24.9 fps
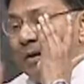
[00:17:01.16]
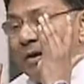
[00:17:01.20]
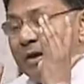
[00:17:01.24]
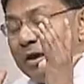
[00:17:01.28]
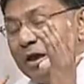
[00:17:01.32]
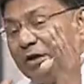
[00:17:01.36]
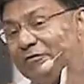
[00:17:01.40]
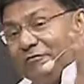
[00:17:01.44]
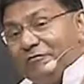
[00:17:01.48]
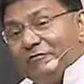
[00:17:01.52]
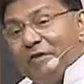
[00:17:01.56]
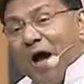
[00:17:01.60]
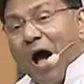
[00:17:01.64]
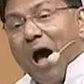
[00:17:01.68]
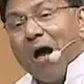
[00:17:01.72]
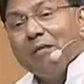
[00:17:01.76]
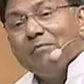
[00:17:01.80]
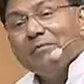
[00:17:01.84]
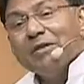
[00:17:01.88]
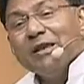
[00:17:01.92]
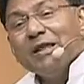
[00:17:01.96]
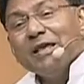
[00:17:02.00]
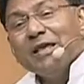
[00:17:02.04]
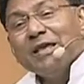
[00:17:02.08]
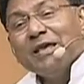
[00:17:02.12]
Your
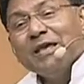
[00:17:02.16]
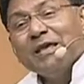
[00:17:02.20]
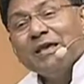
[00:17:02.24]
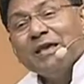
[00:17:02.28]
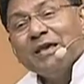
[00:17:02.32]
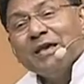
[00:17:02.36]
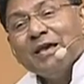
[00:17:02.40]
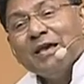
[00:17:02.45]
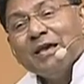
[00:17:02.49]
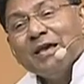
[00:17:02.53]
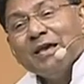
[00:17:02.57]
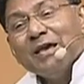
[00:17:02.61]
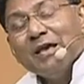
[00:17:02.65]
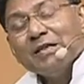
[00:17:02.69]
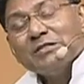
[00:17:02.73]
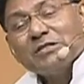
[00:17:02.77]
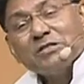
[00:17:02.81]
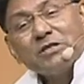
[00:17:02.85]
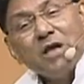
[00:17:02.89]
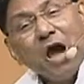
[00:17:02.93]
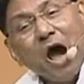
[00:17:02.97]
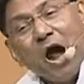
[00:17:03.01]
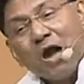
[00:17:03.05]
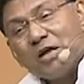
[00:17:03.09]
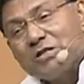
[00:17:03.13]
family
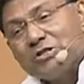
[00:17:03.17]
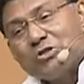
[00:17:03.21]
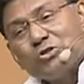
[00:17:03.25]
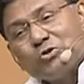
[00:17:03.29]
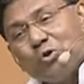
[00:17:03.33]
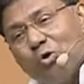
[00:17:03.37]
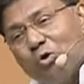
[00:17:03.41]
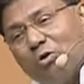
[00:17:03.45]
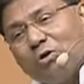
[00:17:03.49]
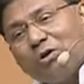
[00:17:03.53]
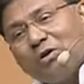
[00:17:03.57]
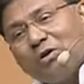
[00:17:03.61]
is God's own